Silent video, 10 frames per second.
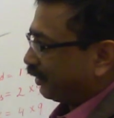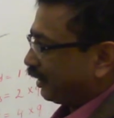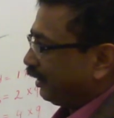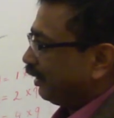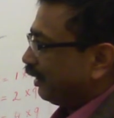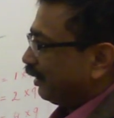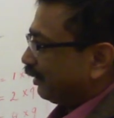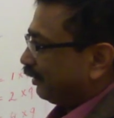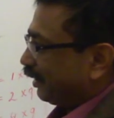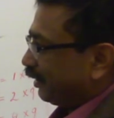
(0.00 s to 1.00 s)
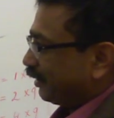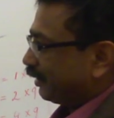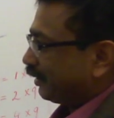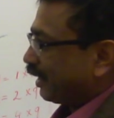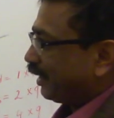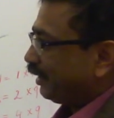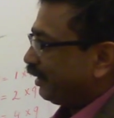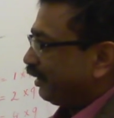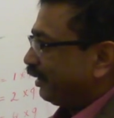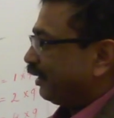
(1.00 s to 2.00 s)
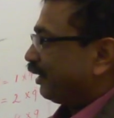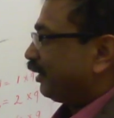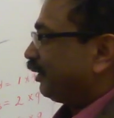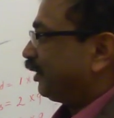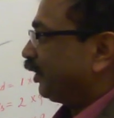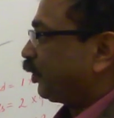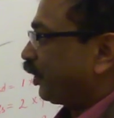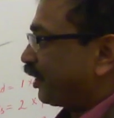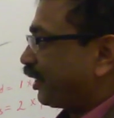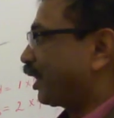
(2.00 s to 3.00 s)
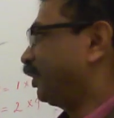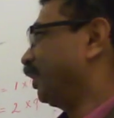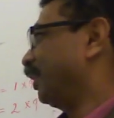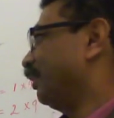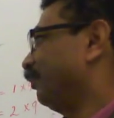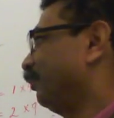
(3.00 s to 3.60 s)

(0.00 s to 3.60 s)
you see there is a tiny tissue structure